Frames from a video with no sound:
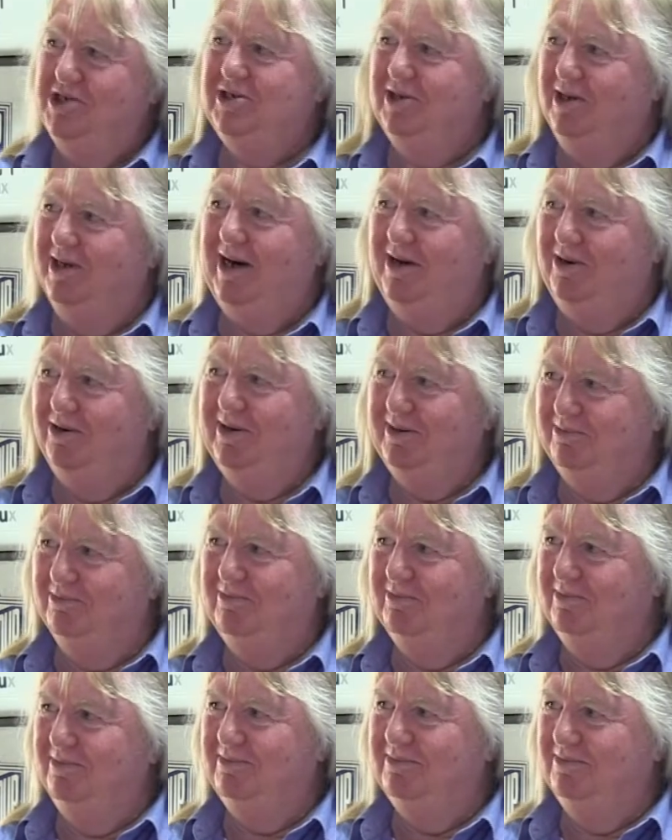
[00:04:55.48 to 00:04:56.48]
I still owned
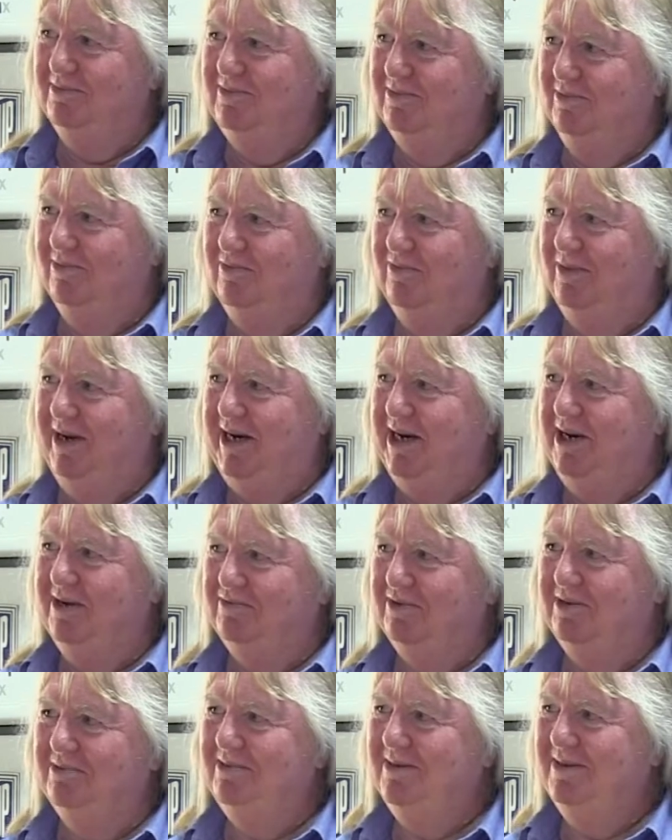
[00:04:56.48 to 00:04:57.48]
any
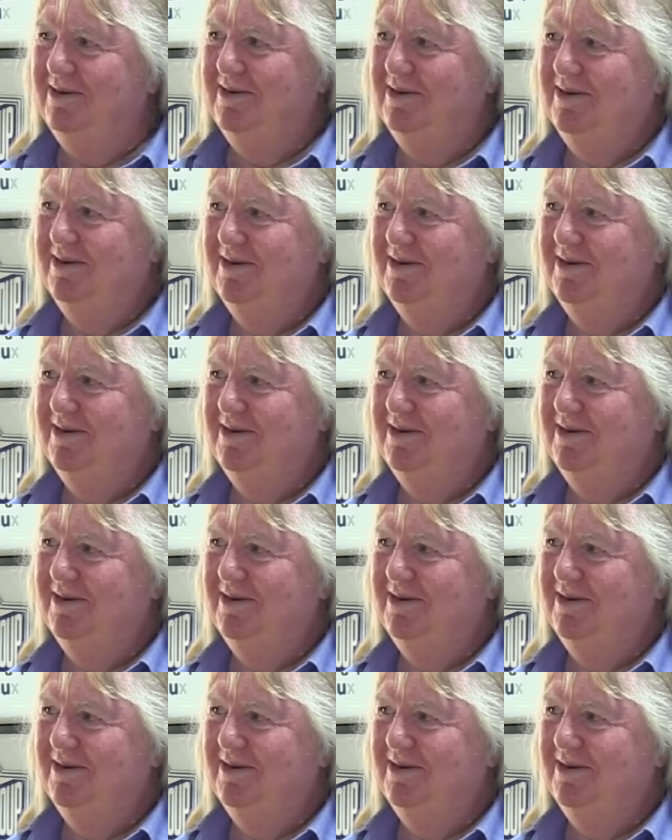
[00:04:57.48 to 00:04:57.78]
of them?